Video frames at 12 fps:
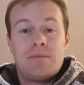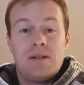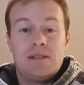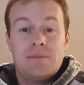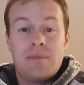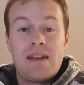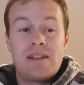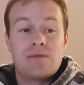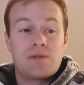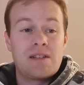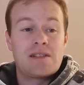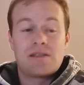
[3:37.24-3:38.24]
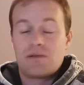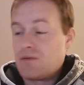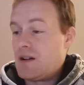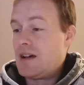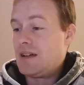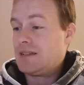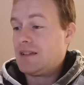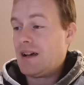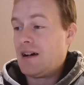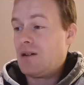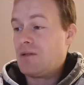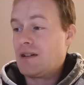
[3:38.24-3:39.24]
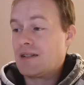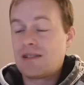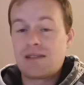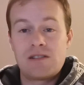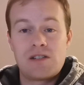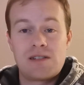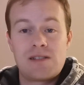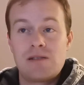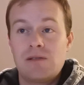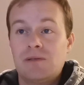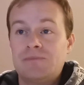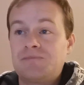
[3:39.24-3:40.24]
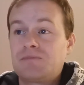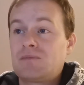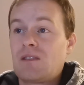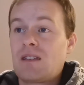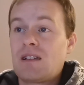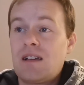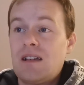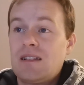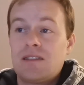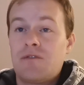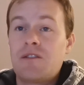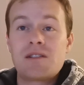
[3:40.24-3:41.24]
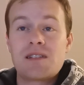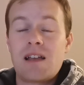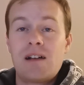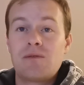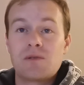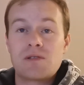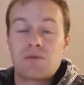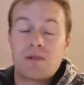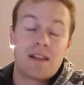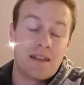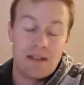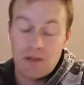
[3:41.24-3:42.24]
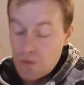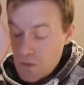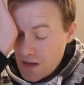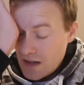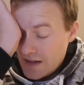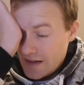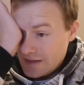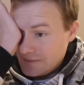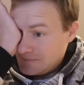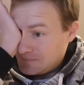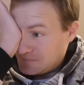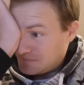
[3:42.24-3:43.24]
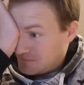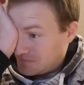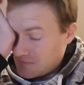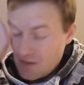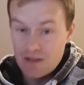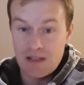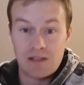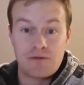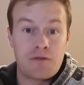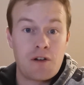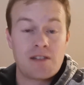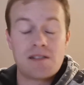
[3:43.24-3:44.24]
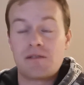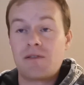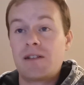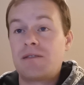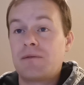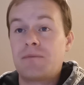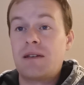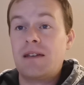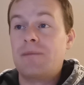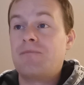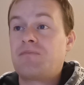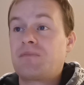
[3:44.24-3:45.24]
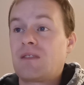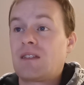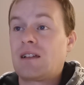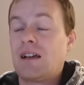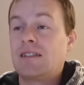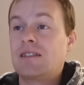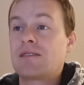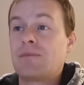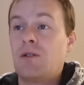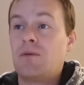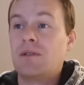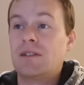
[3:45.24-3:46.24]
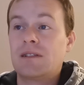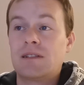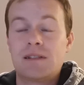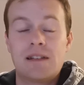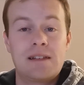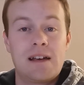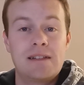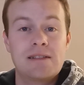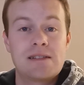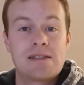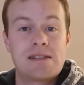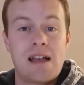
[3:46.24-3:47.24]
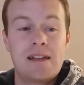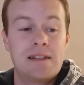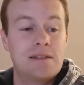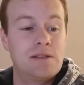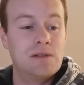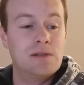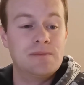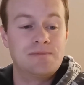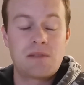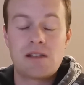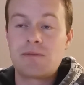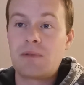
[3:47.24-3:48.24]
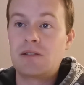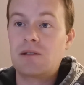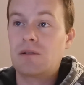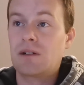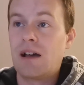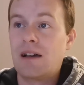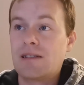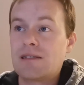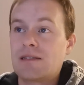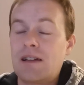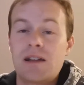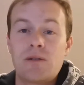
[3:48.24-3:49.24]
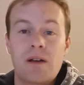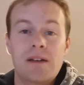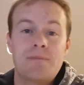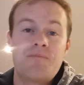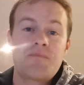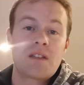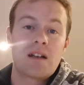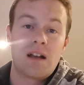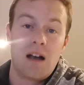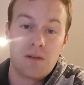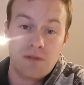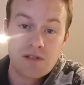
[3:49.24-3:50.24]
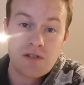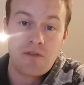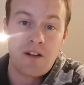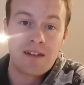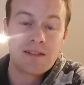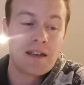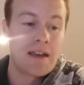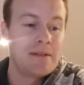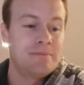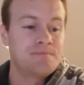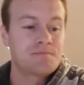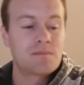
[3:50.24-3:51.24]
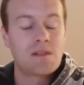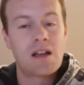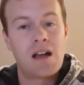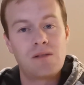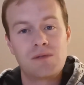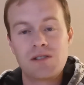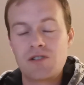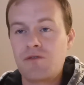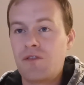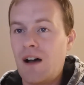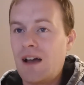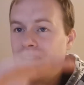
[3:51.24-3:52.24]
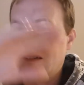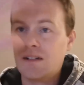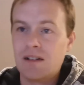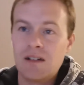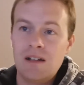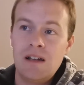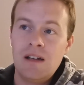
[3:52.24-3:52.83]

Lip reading: But the main reason right now is just the first half was really, really that frustrated me at this moment that I decided to speak to you guys. Anyway. How did you find the game? How did you find the